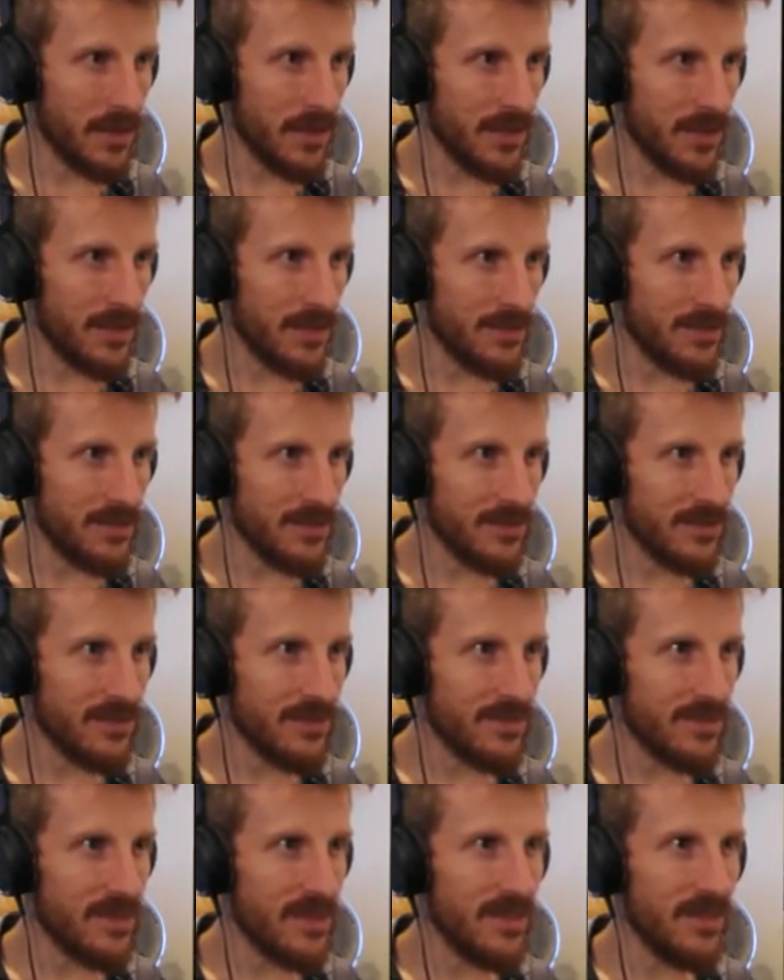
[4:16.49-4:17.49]
It is
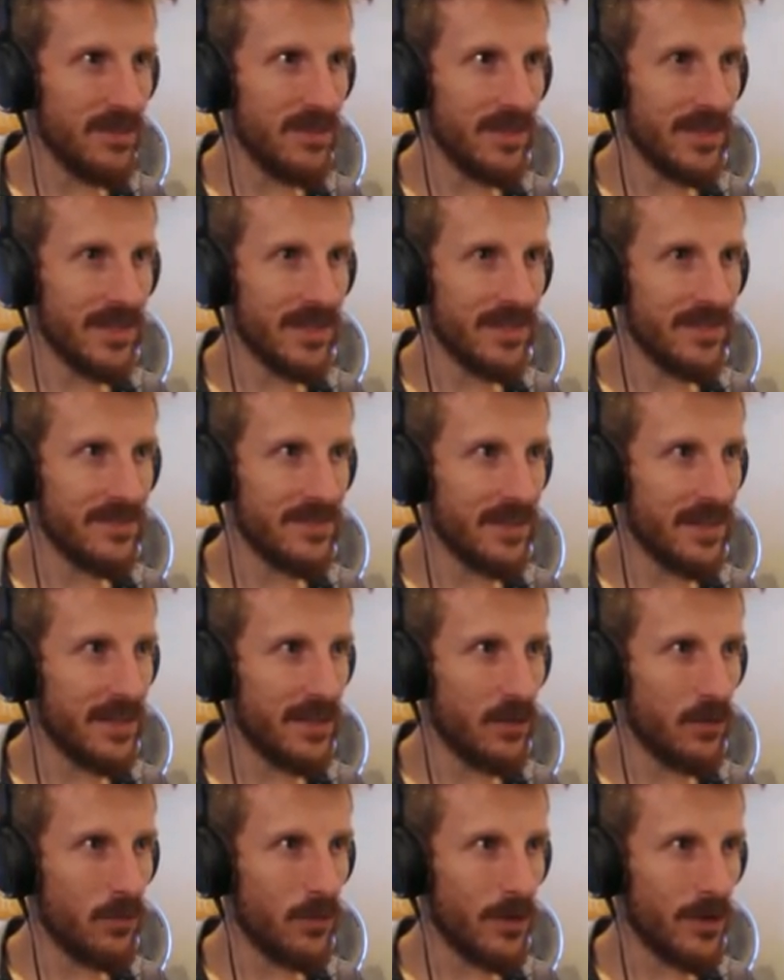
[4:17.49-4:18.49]
still, like I said,
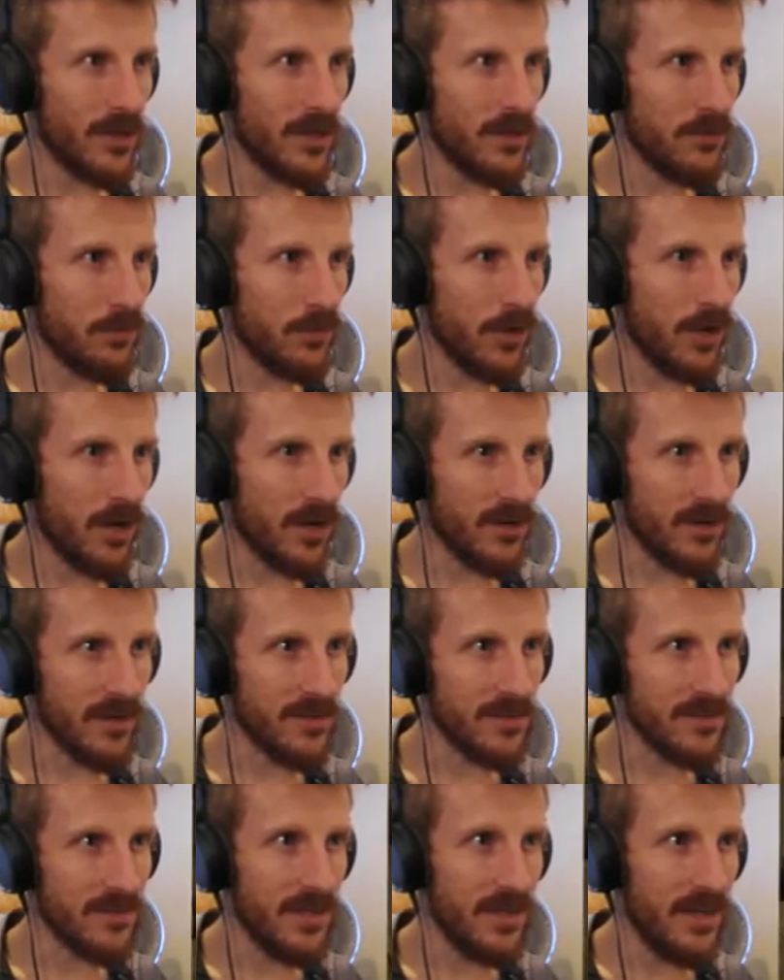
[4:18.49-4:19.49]
a work in
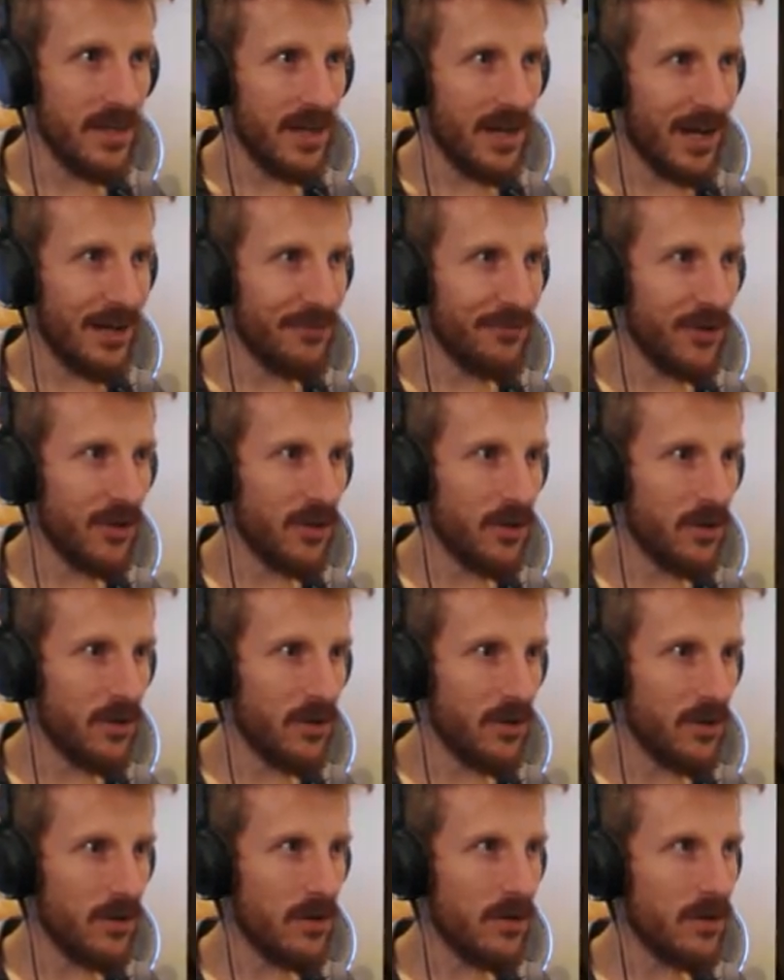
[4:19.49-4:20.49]
progress. I fell a, uh,
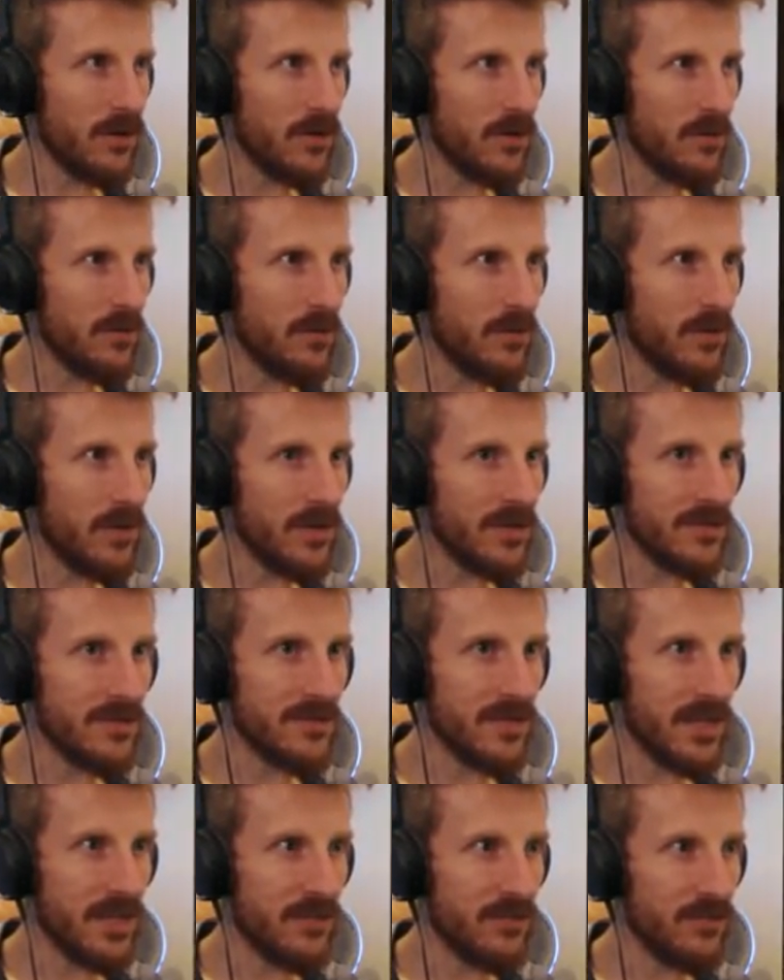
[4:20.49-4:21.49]
oh, a
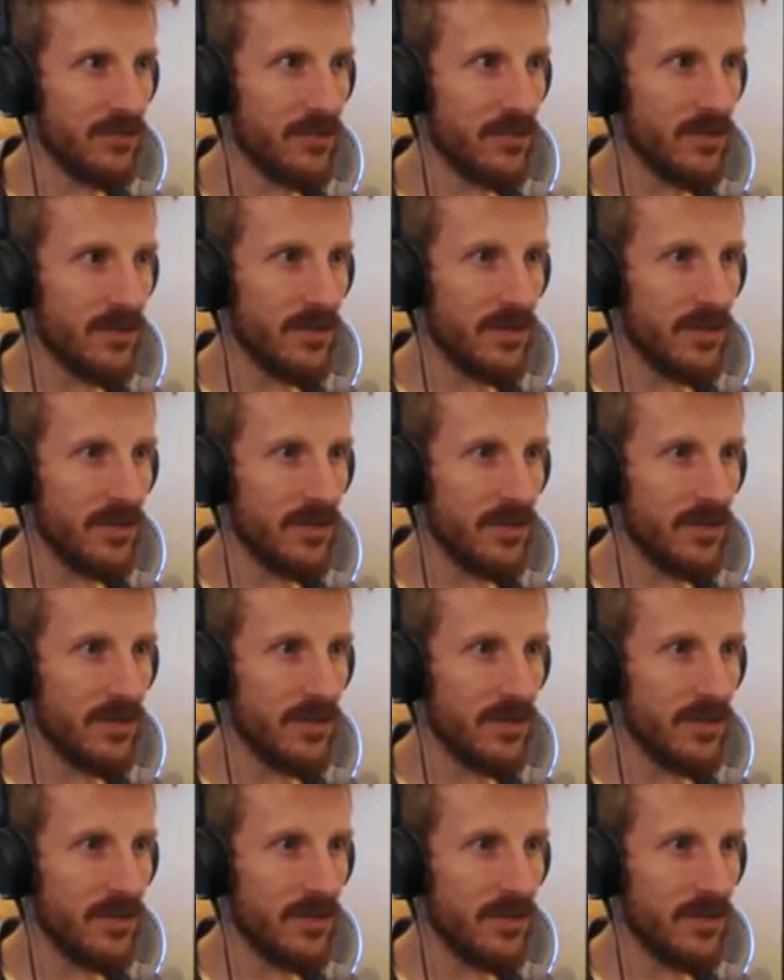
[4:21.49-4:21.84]
safe.